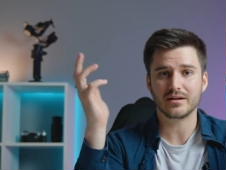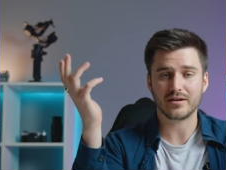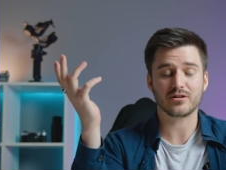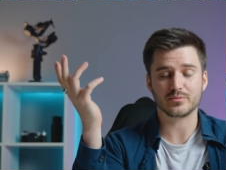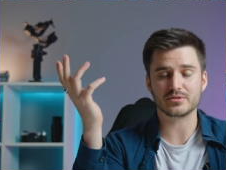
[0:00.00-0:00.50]

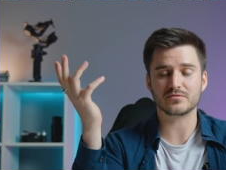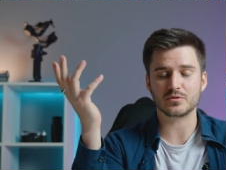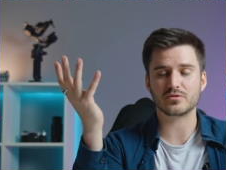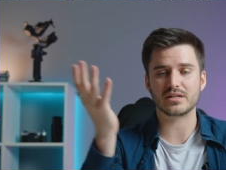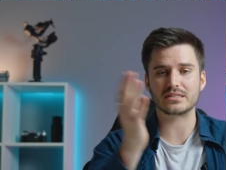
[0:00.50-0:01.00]
hard to believe
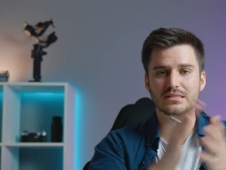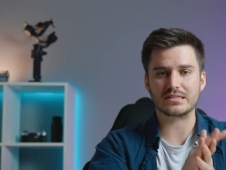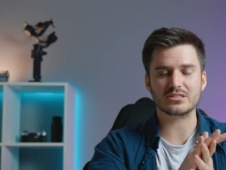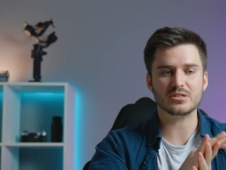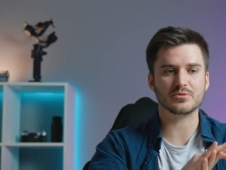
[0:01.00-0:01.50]
two grand is
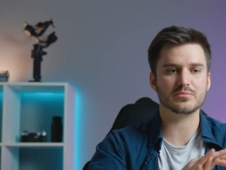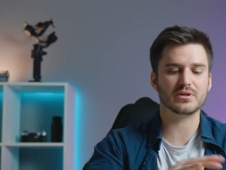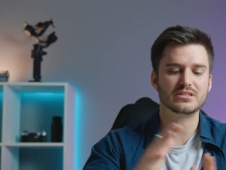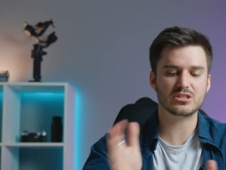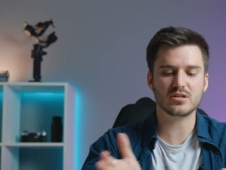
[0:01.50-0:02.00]
like cheaper,
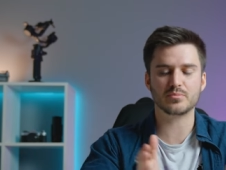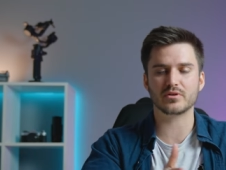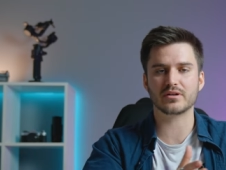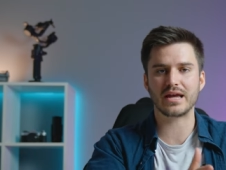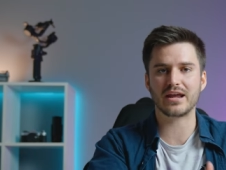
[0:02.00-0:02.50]
but
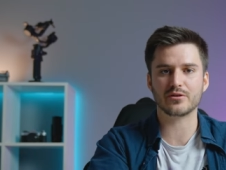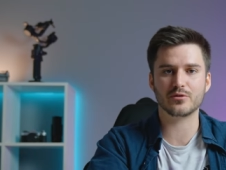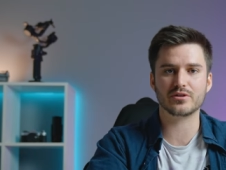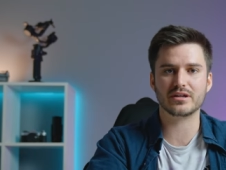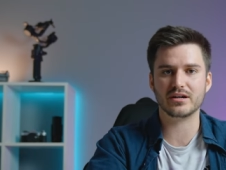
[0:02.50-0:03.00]
cheaper
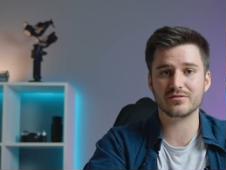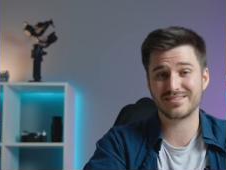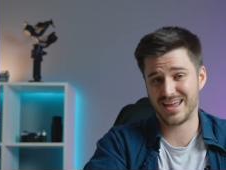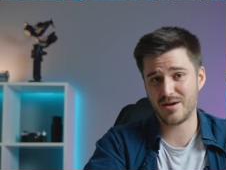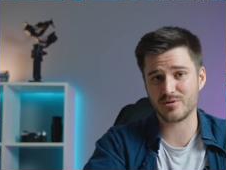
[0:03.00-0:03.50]
category of
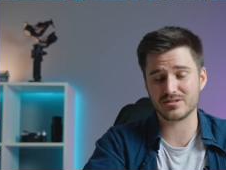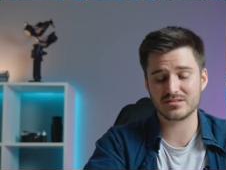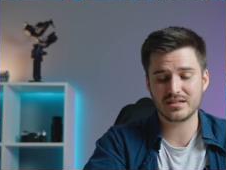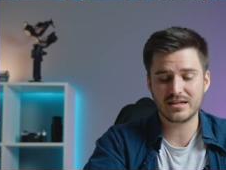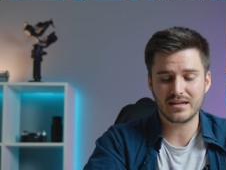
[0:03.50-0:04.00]

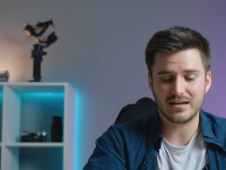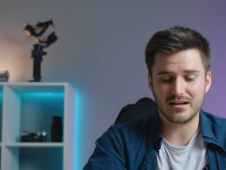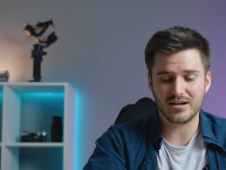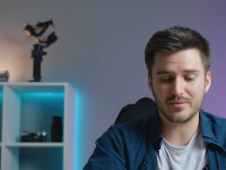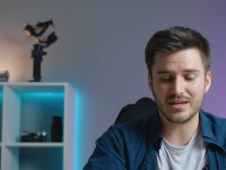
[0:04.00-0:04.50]
cameras,
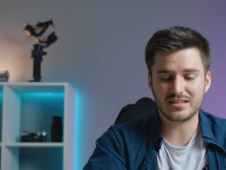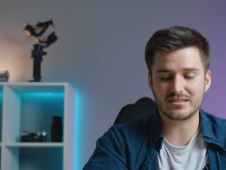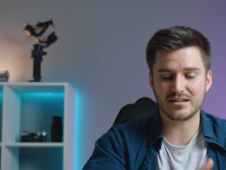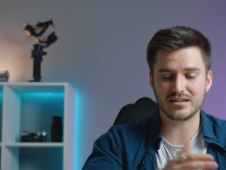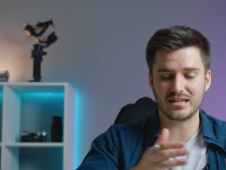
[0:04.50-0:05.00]
um, it's
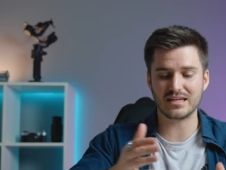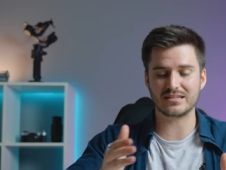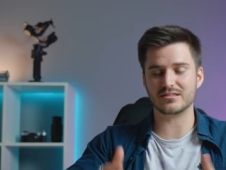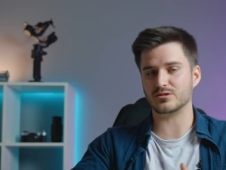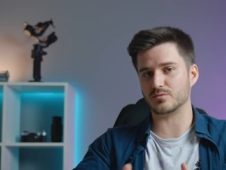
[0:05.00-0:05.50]
gonna
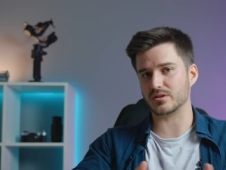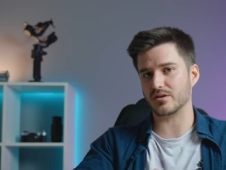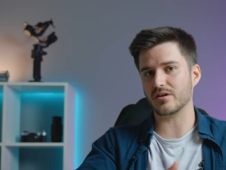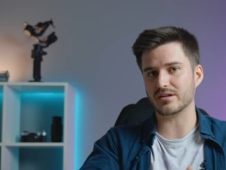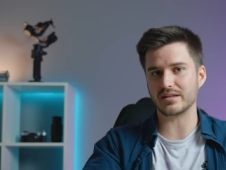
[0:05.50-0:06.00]
get
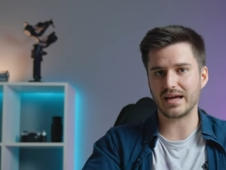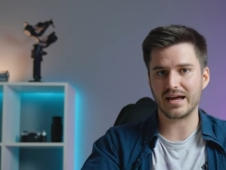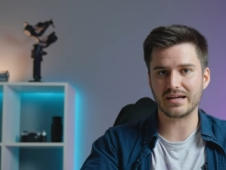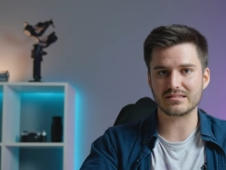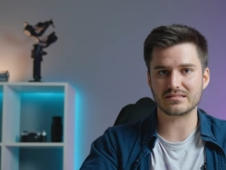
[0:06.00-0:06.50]
disregarded
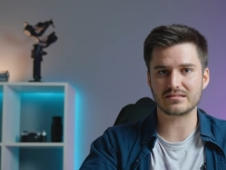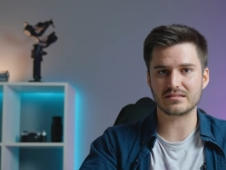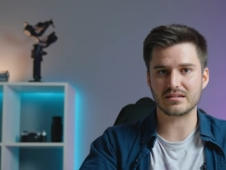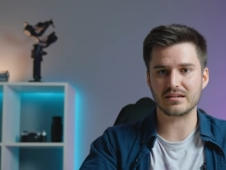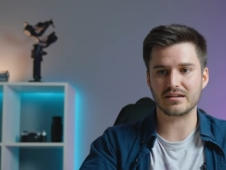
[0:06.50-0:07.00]

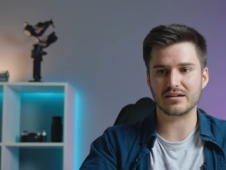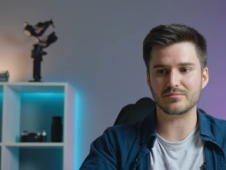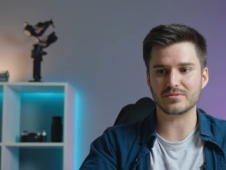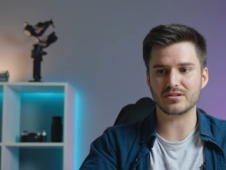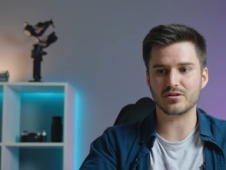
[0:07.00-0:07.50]
as
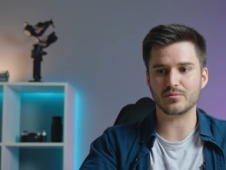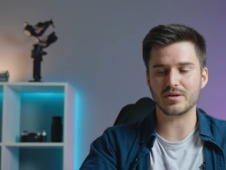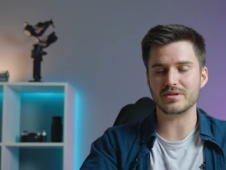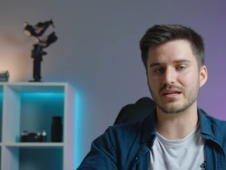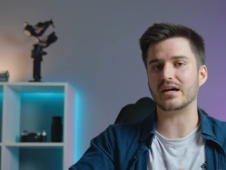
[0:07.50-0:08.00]
um, you know
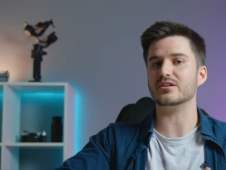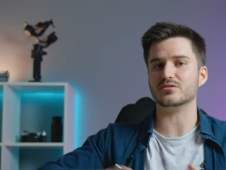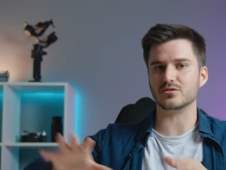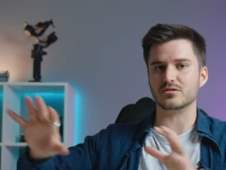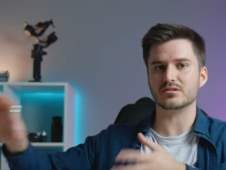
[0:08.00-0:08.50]
maybe not
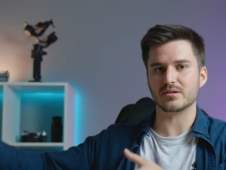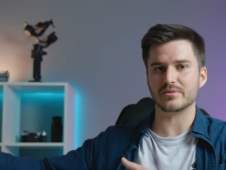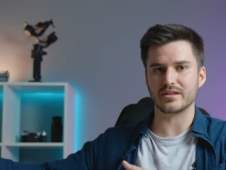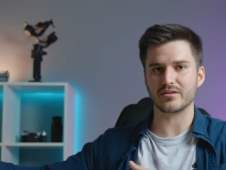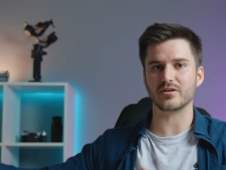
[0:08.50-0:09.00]
as good as some
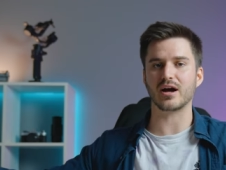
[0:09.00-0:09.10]
of the other